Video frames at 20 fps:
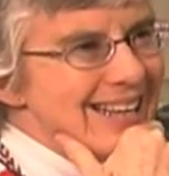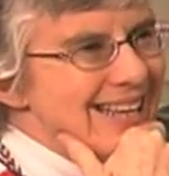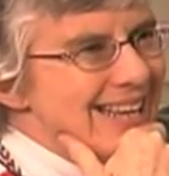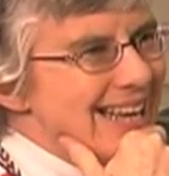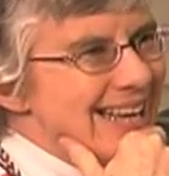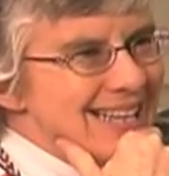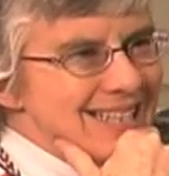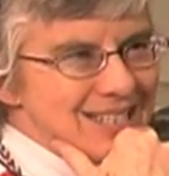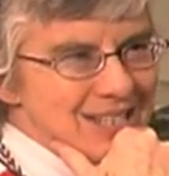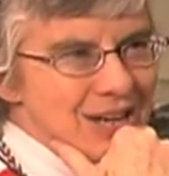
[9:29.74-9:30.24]

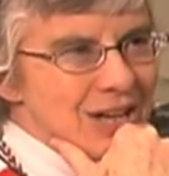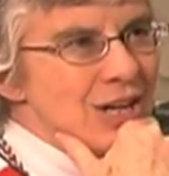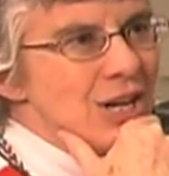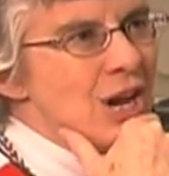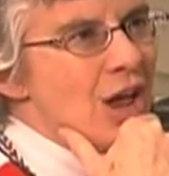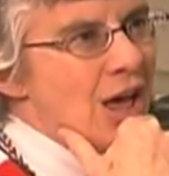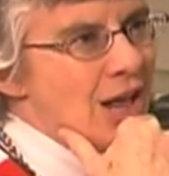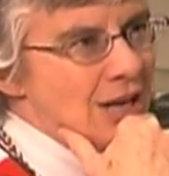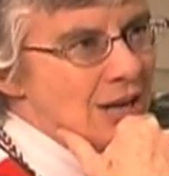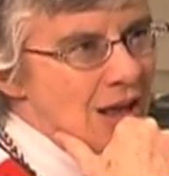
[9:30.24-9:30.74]
it's a
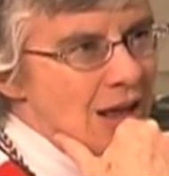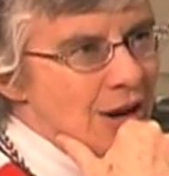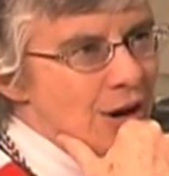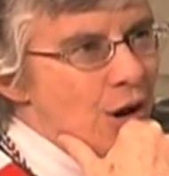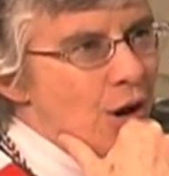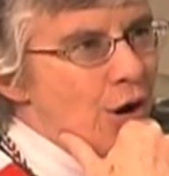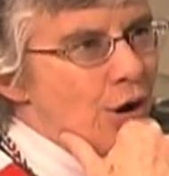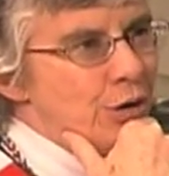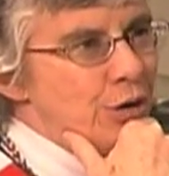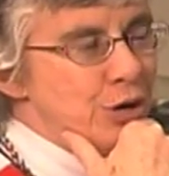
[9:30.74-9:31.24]
lot, lot
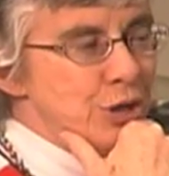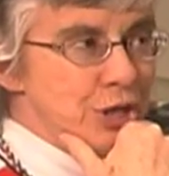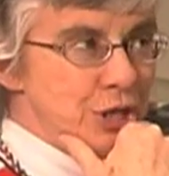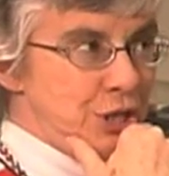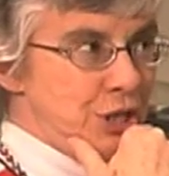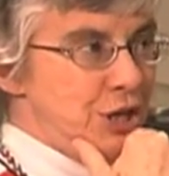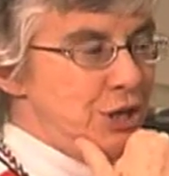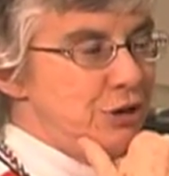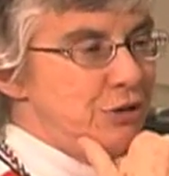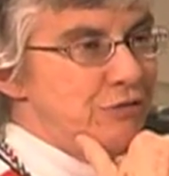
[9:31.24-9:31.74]
harder.
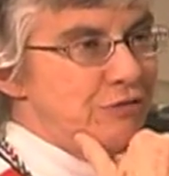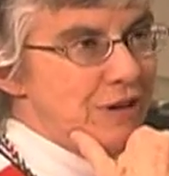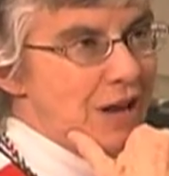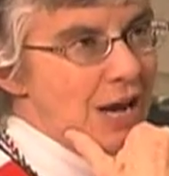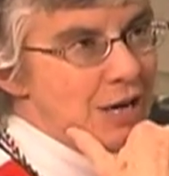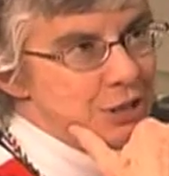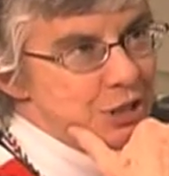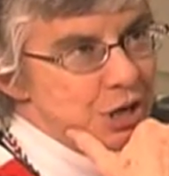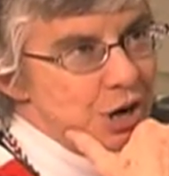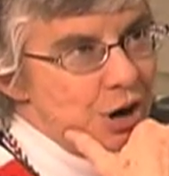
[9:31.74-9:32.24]
Just to do
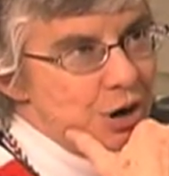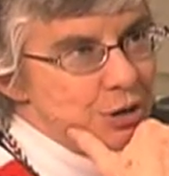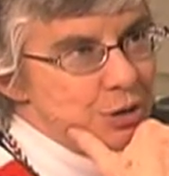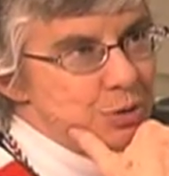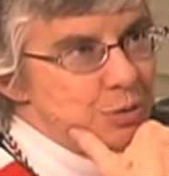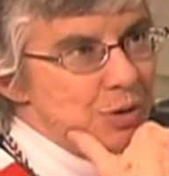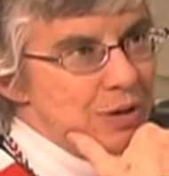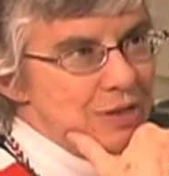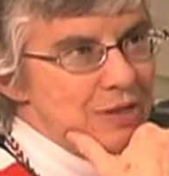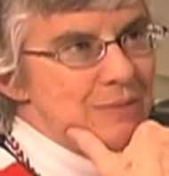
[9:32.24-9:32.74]
flashcards
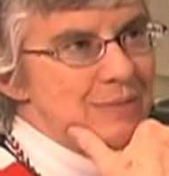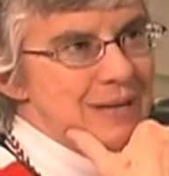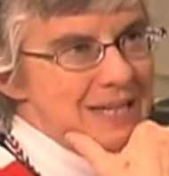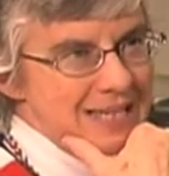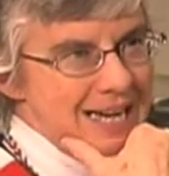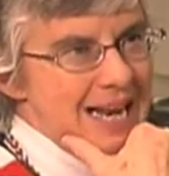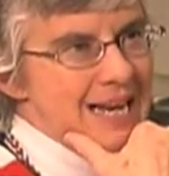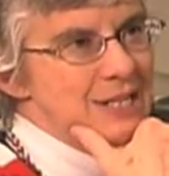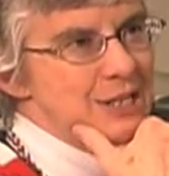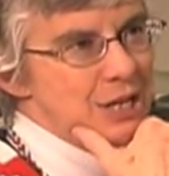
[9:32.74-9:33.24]
with them, it
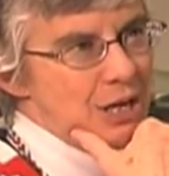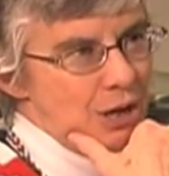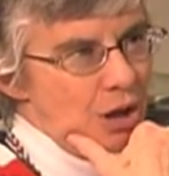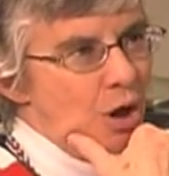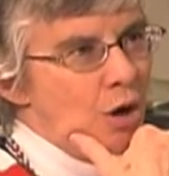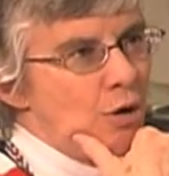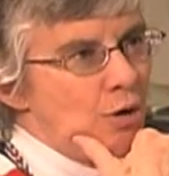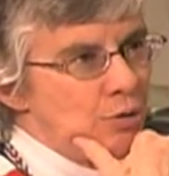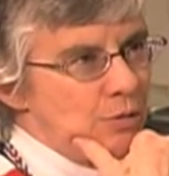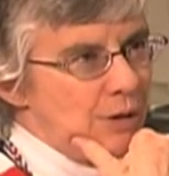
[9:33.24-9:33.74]
takes a
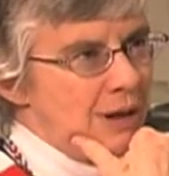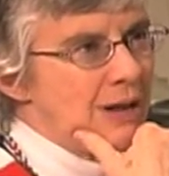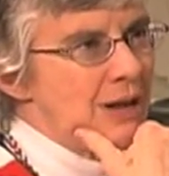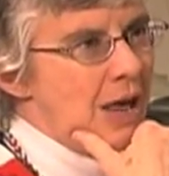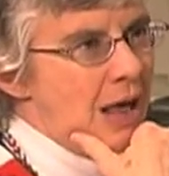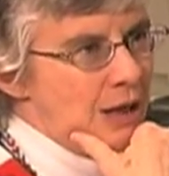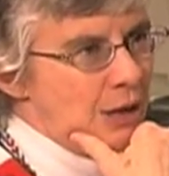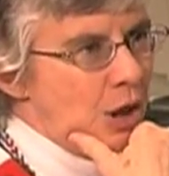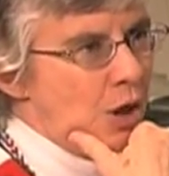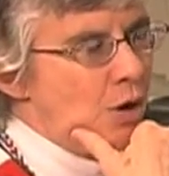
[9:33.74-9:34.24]
a
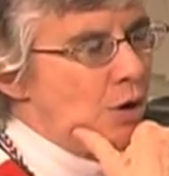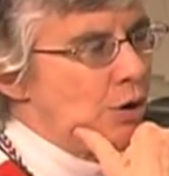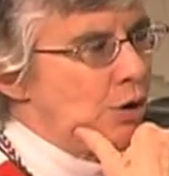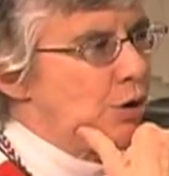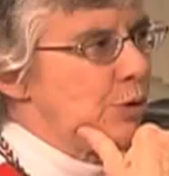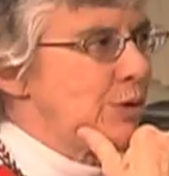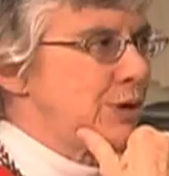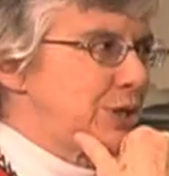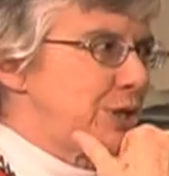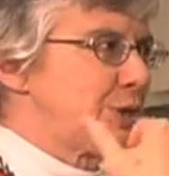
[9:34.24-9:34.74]
lot longer,
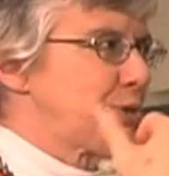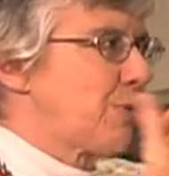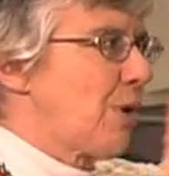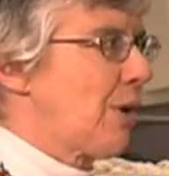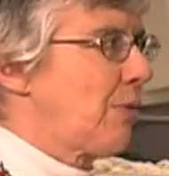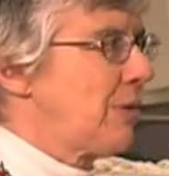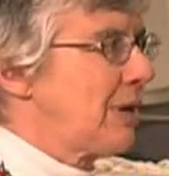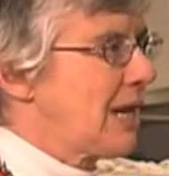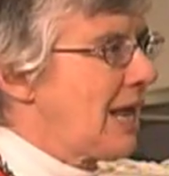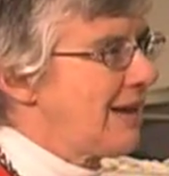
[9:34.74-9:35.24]
which is why
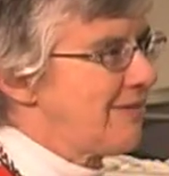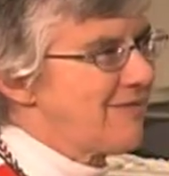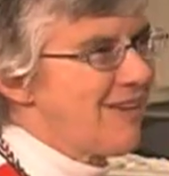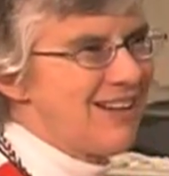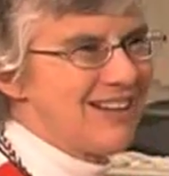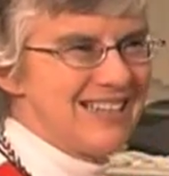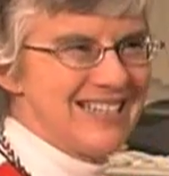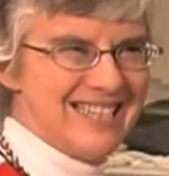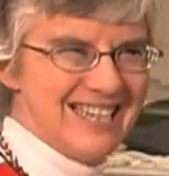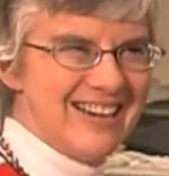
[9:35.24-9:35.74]
we like
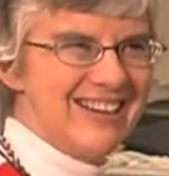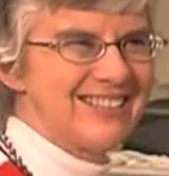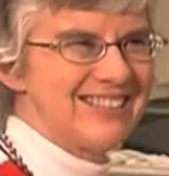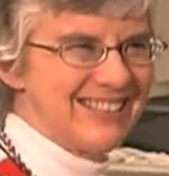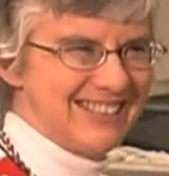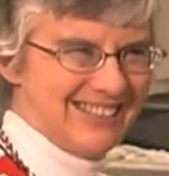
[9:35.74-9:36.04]
volunteers.